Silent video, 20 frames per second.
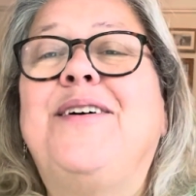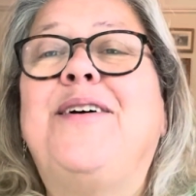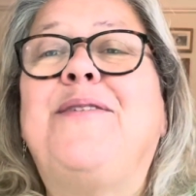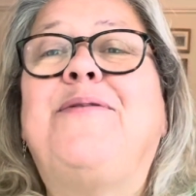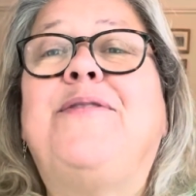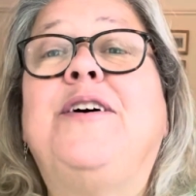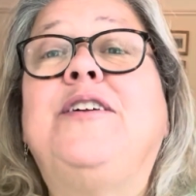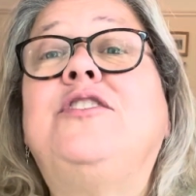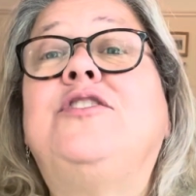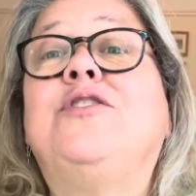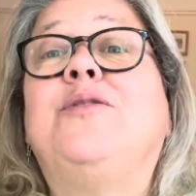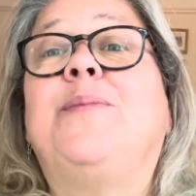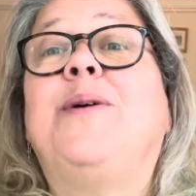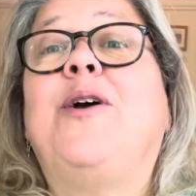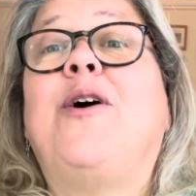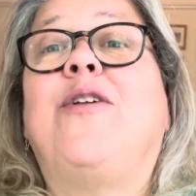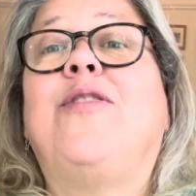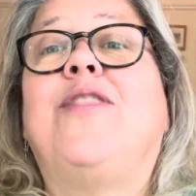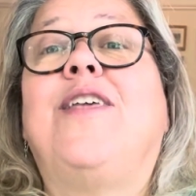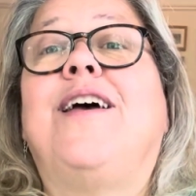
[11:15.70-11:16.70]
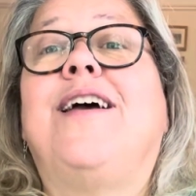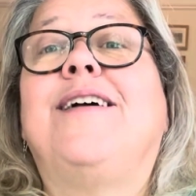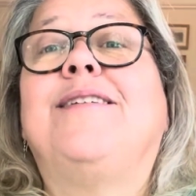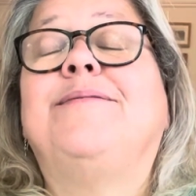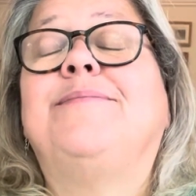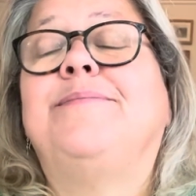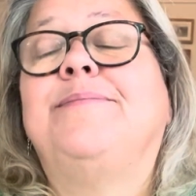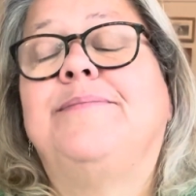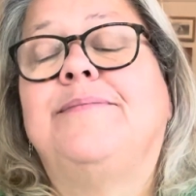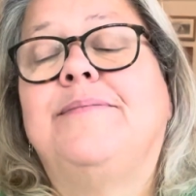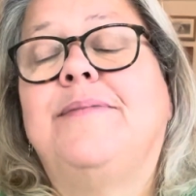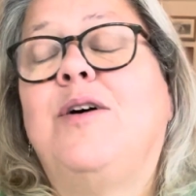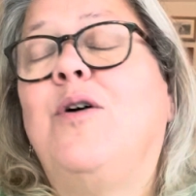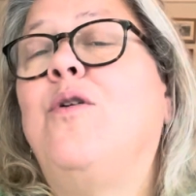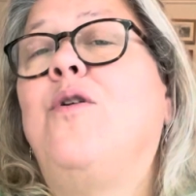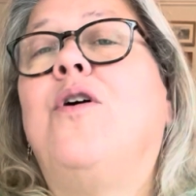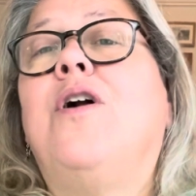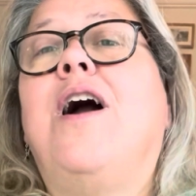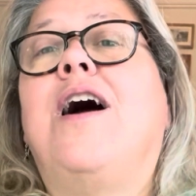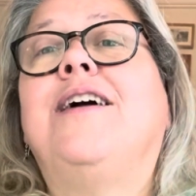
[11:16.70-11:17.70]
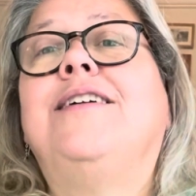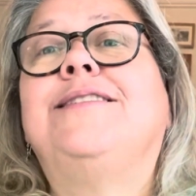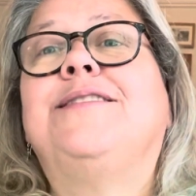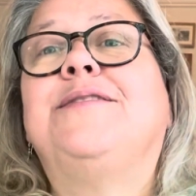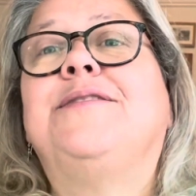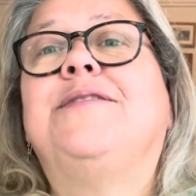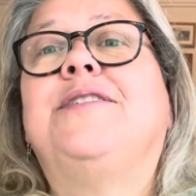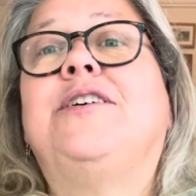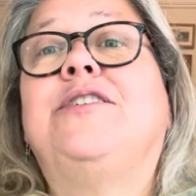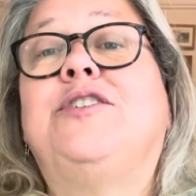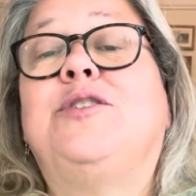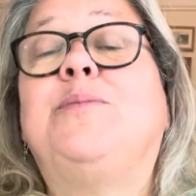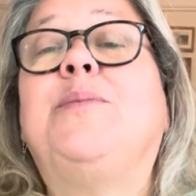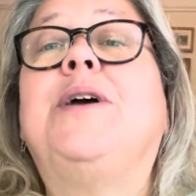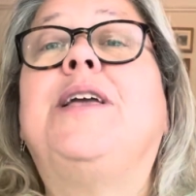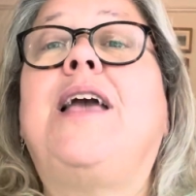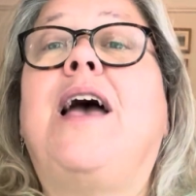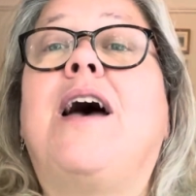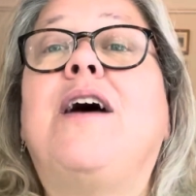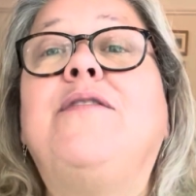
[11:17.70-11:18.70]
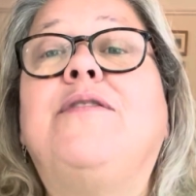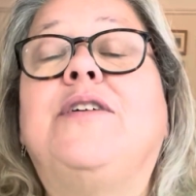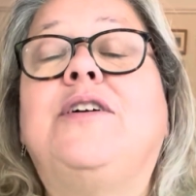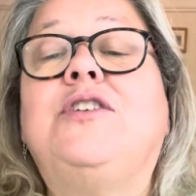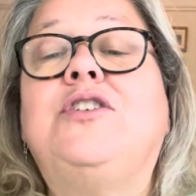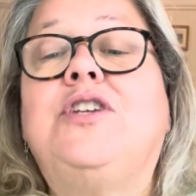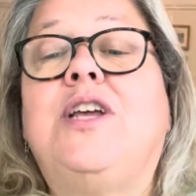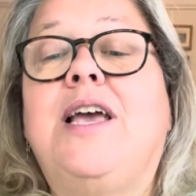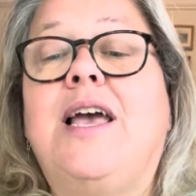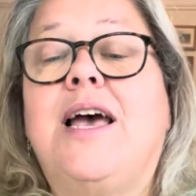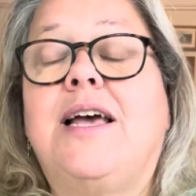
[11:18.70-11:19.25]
Fudge will be on there, all kinds of fudge. But yeah, I fudged it.